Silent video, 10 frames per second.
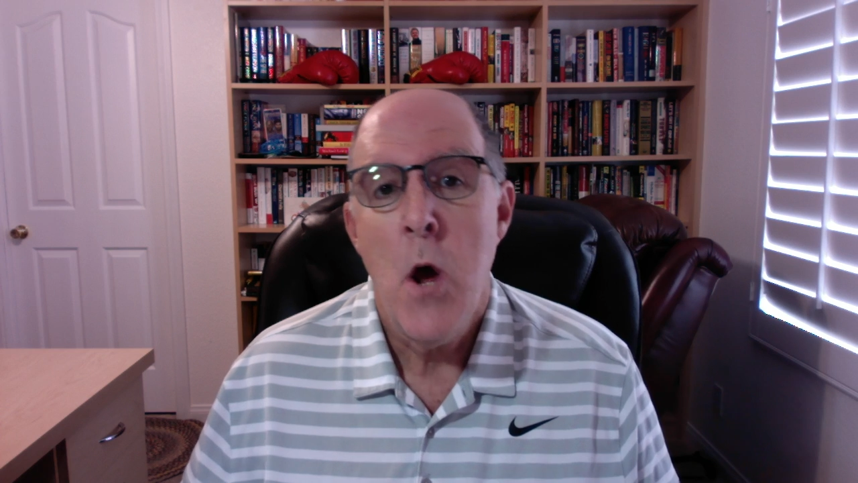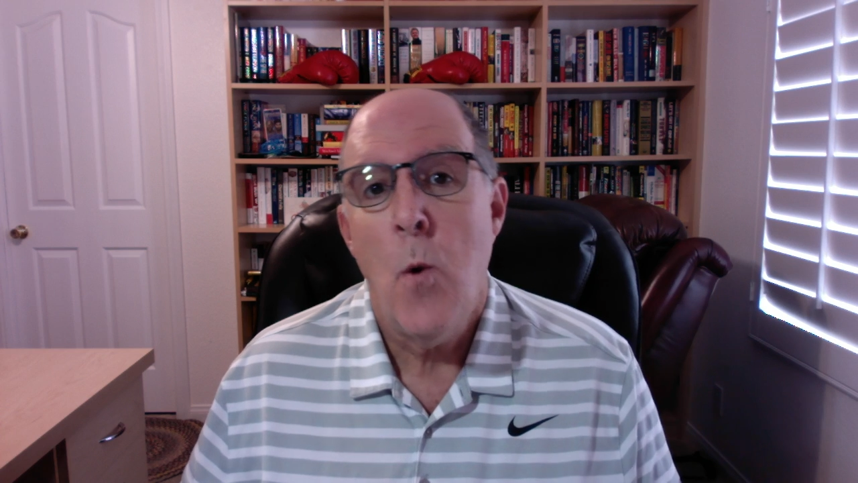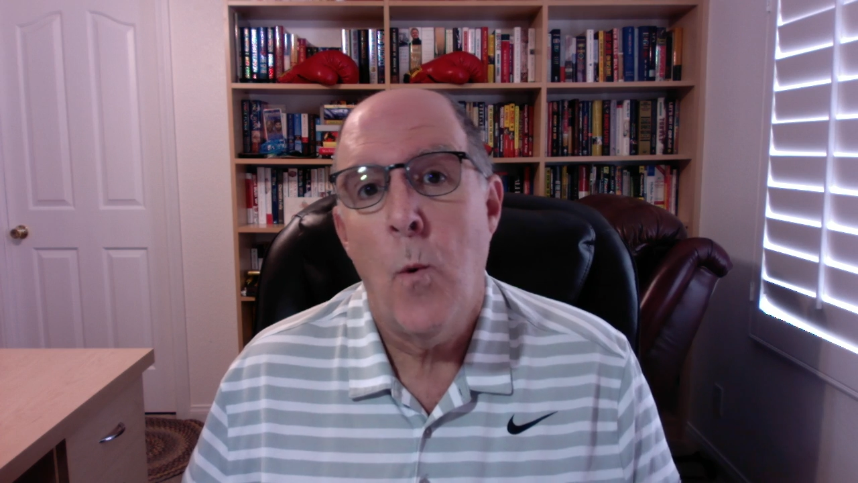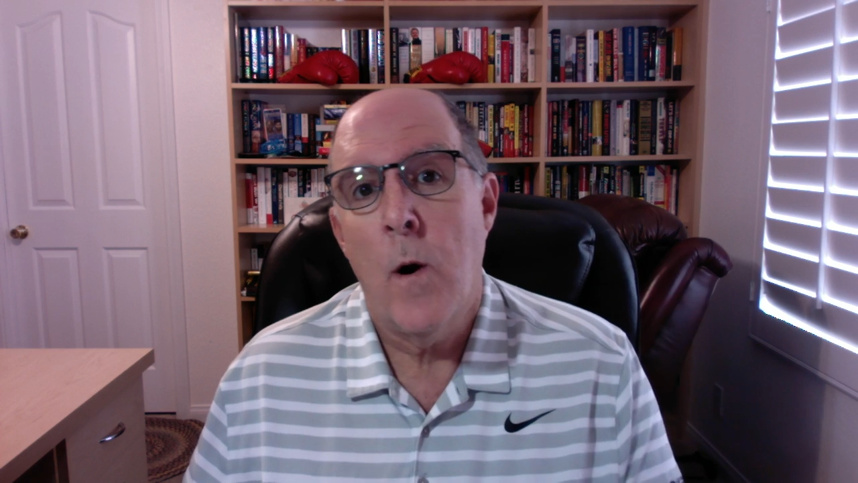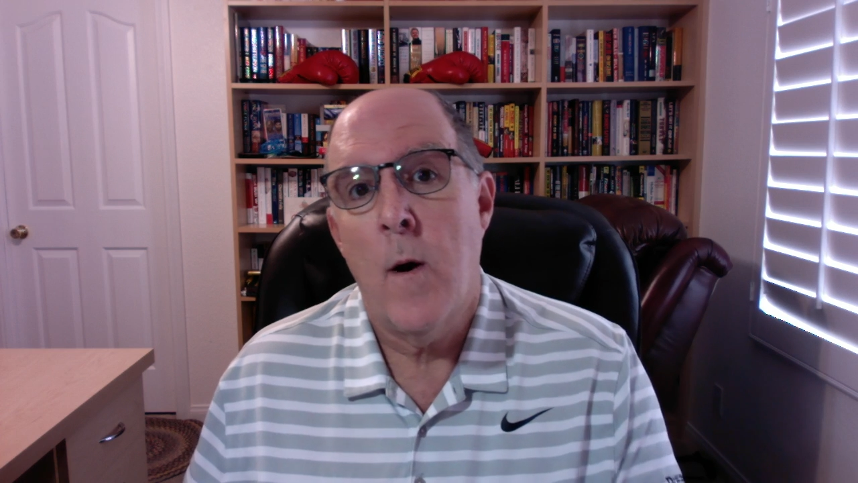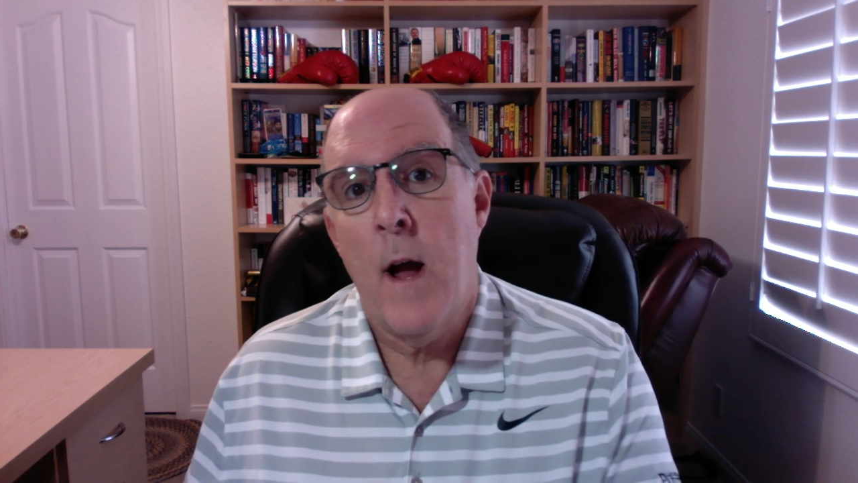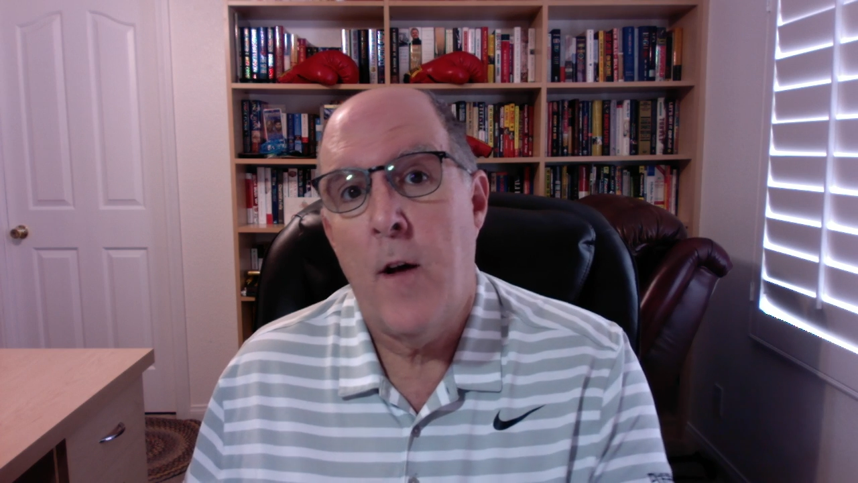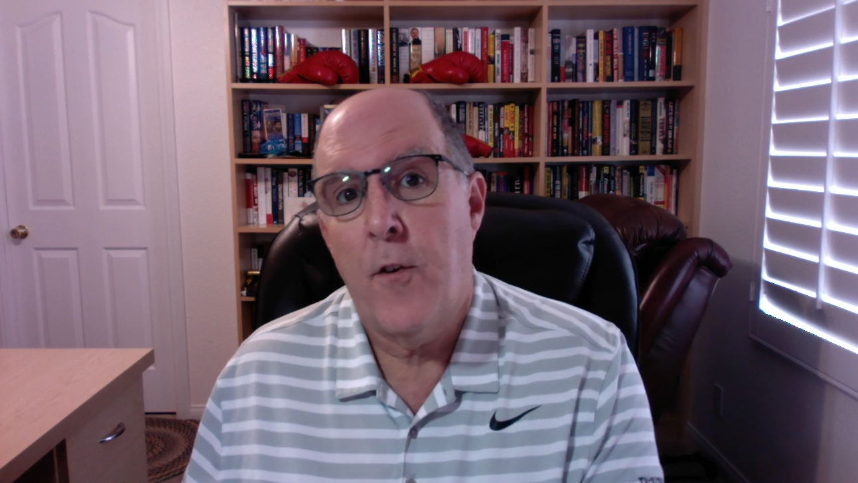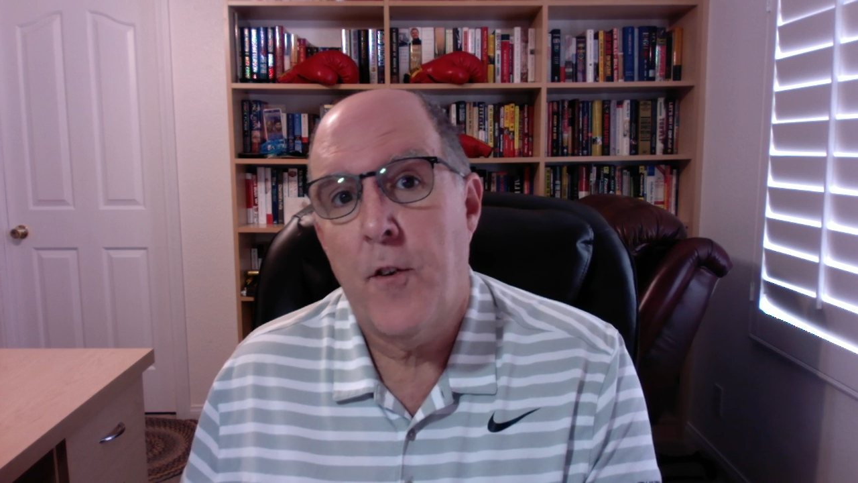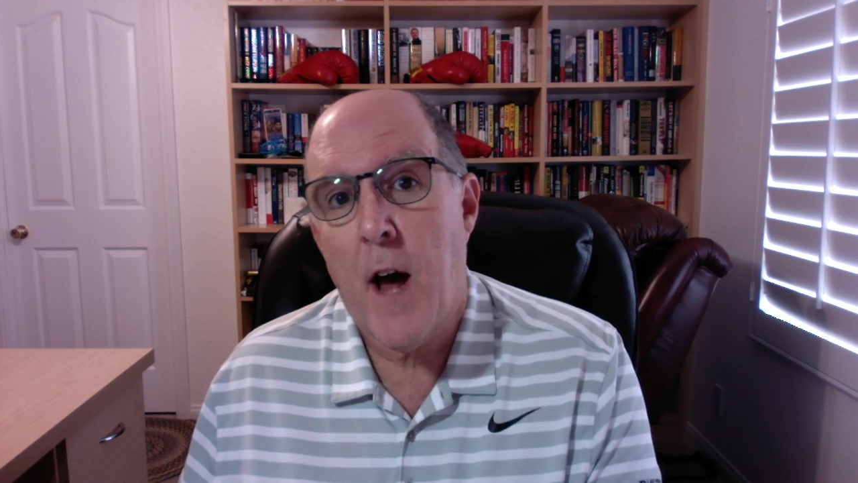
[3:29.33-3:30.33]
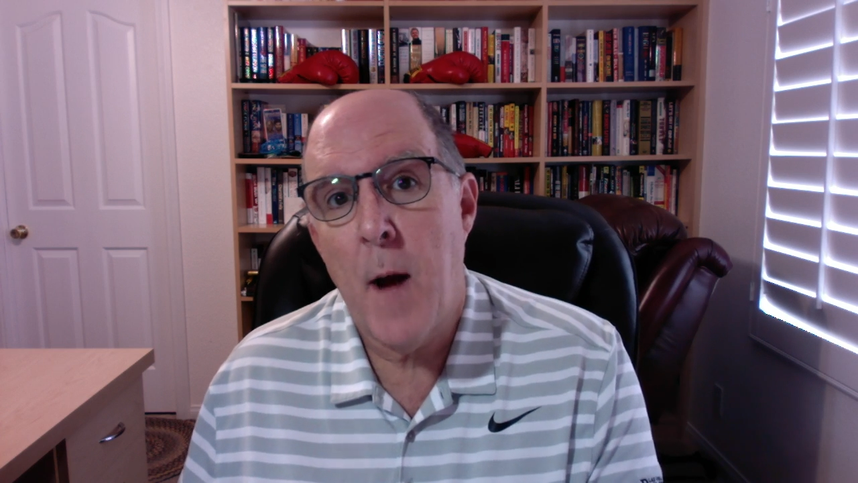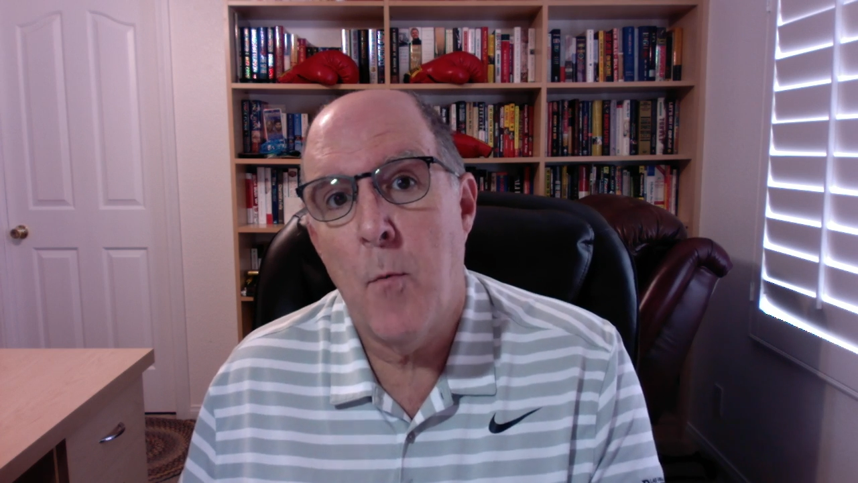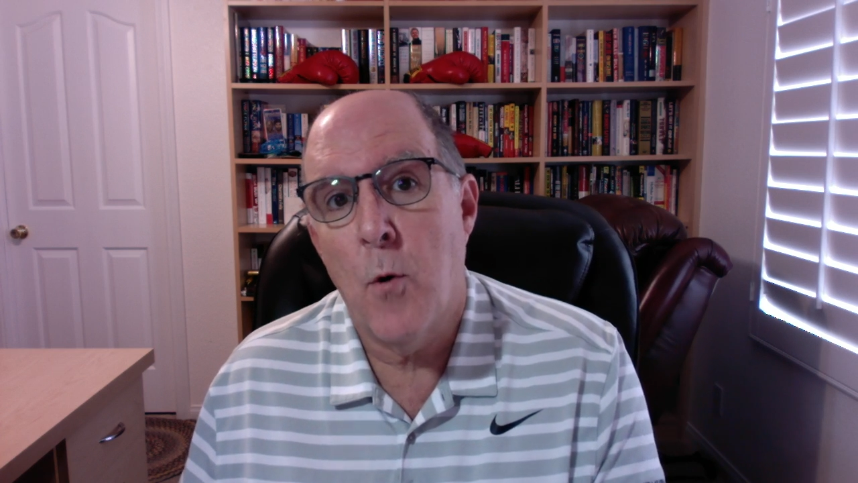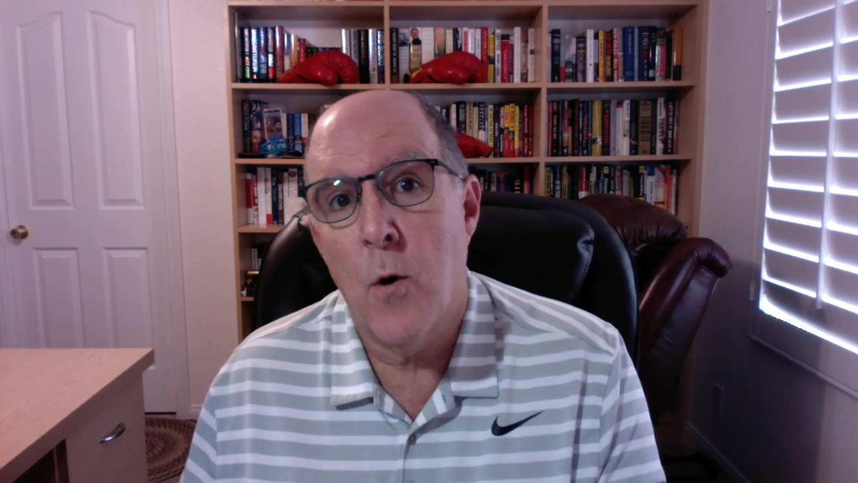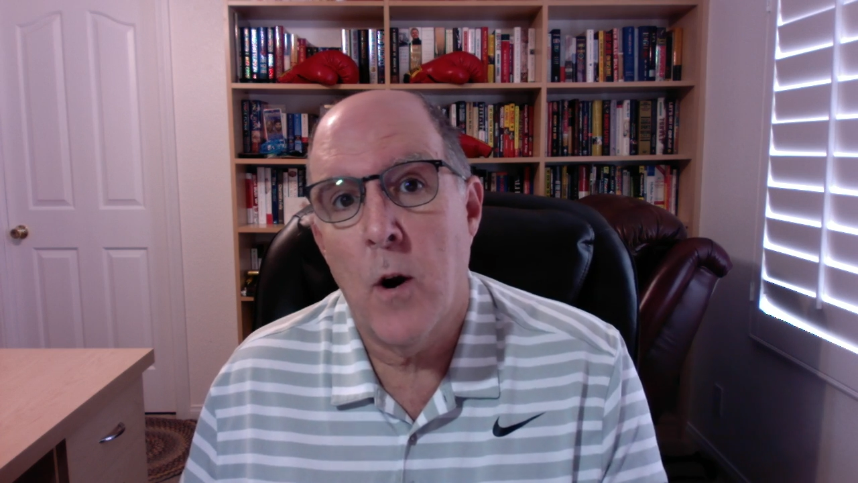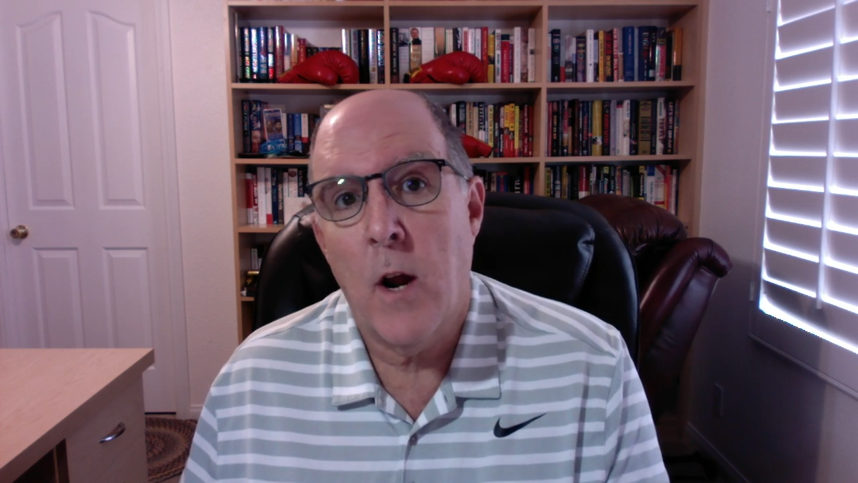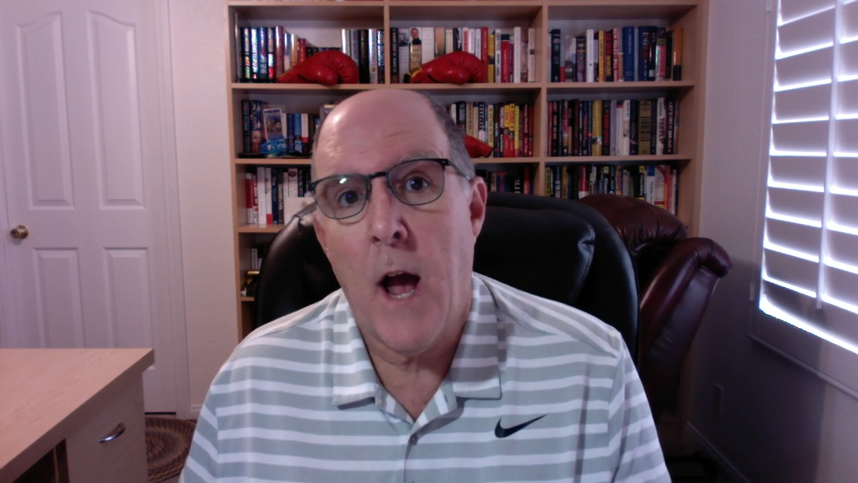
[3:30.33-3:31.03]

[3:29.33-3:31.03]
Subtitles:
whereas Cyborg